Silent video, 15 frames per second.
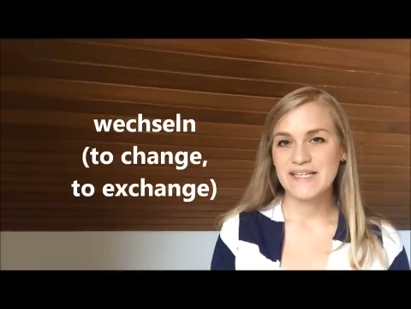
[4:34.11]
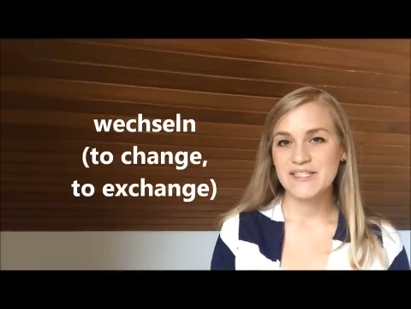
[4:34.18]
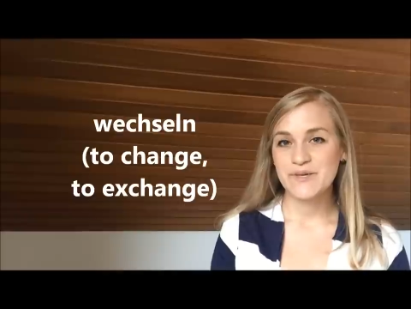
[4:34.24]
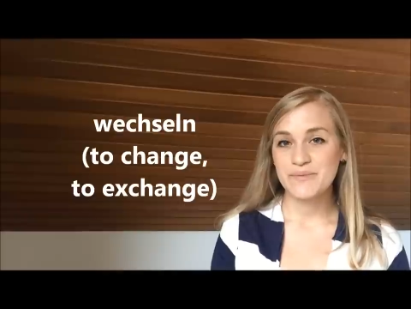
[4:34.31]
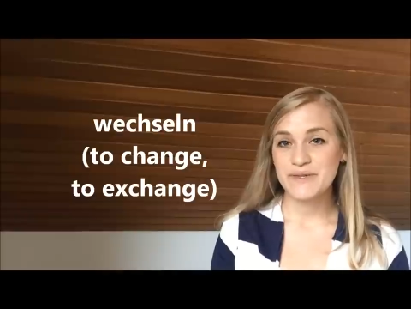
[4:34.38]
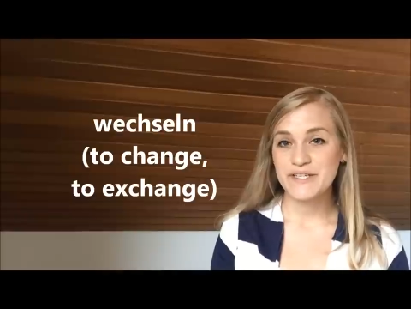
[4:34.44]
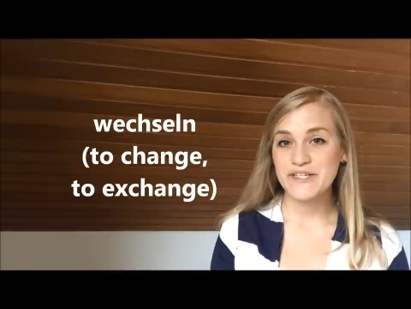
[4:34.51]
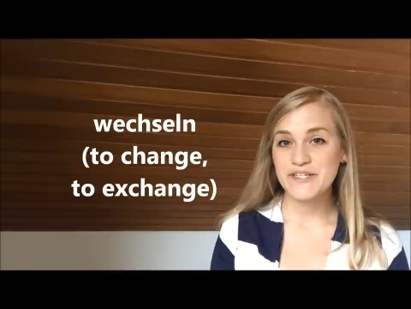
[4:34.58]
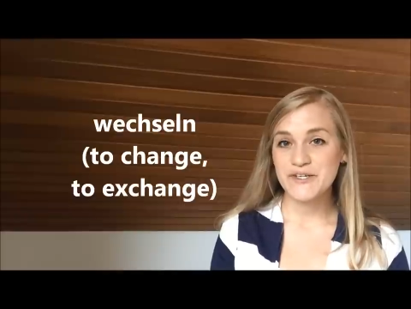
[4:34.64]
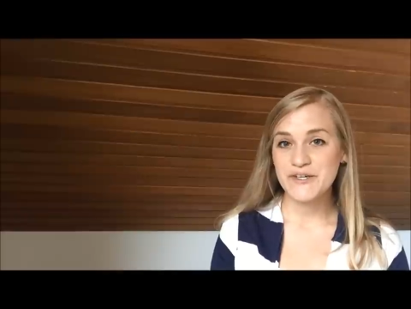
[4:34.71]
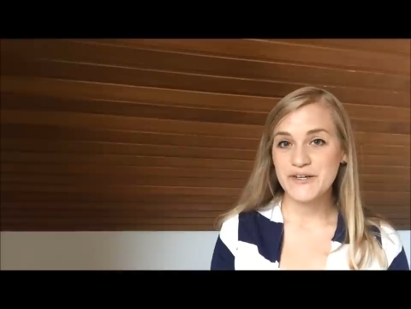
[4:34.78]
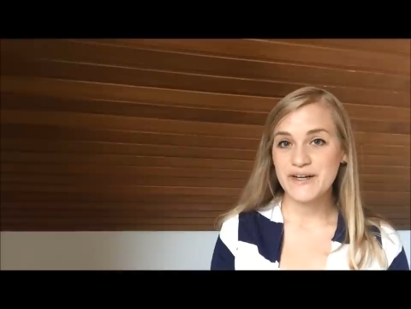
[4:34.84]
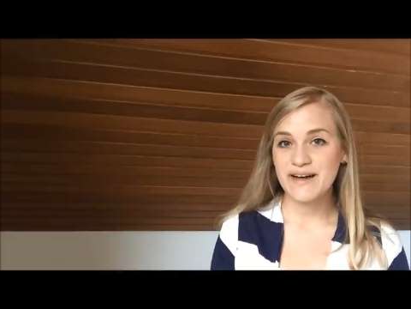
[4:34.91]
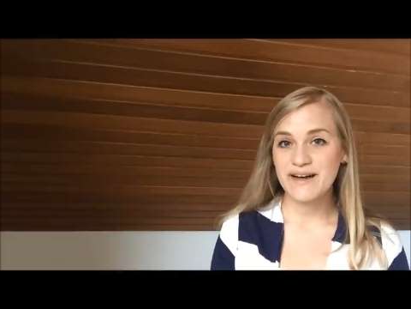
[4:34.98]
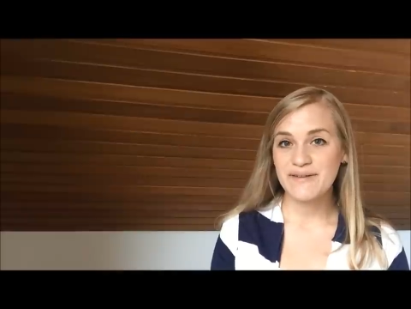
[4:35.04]
So I'm pretty
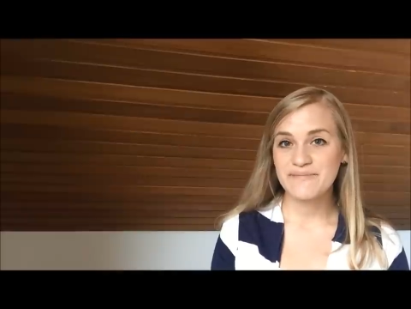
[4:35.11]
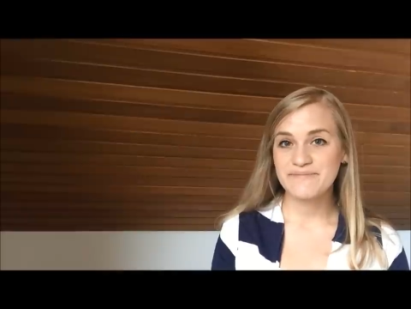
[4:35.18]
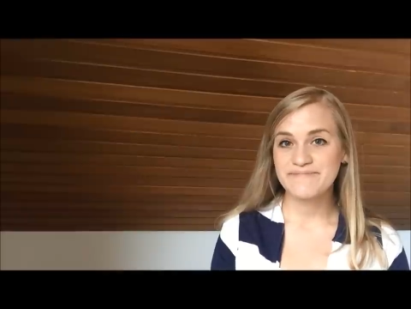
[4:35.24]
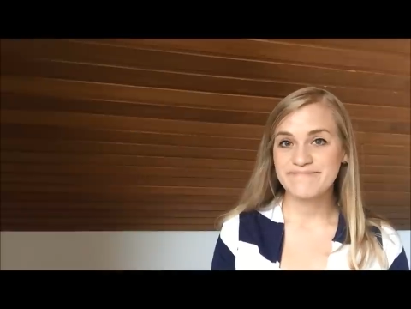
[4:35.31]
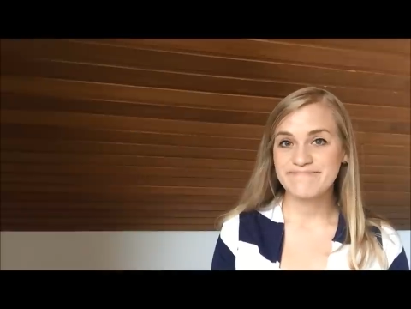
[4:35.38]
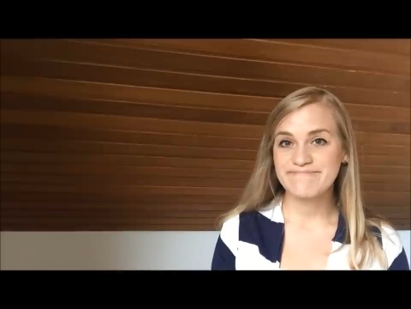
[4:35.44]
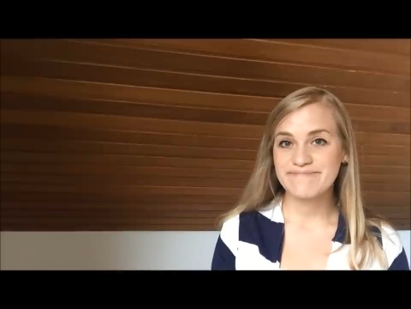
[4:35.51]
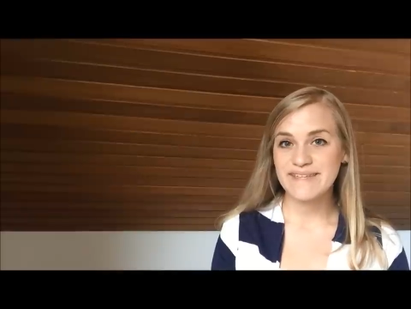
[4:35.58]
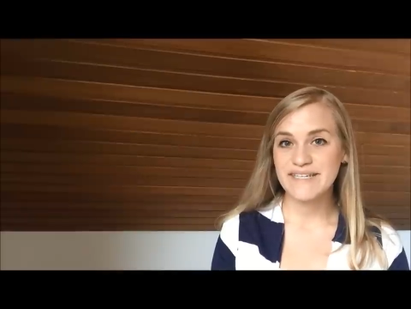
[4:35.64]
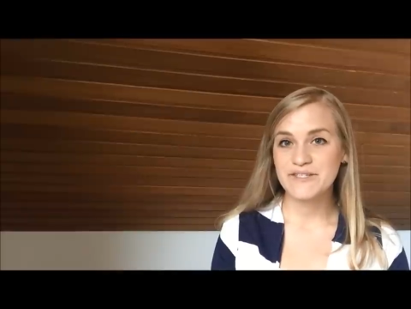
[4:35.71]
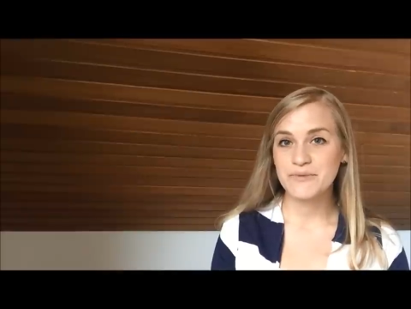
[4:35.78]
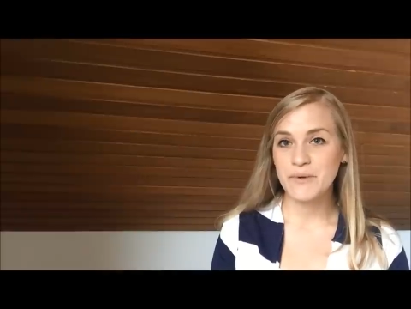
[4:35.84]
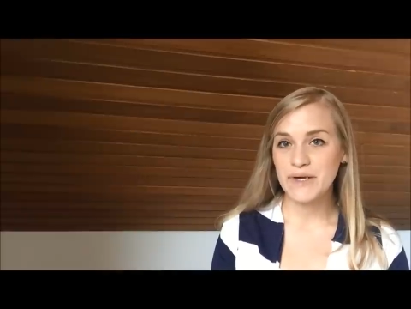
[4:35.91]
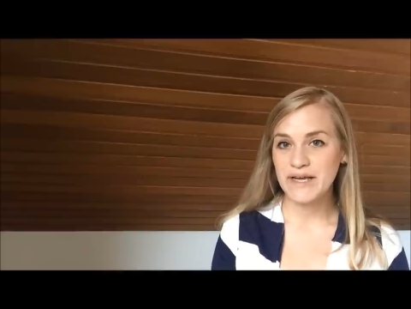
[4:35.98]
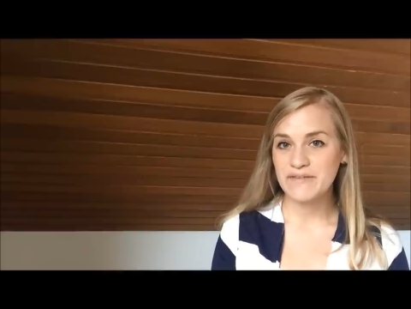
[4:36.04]
sure
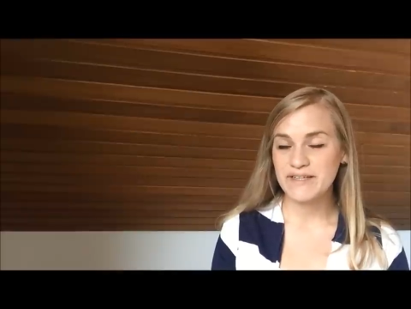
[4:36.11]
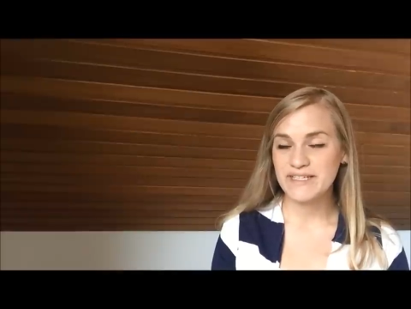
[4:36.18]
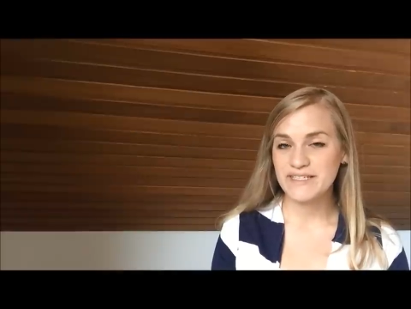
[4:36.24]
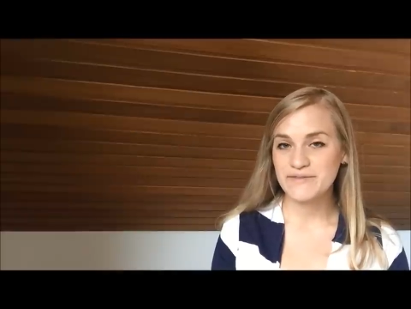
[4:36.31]
you won't have any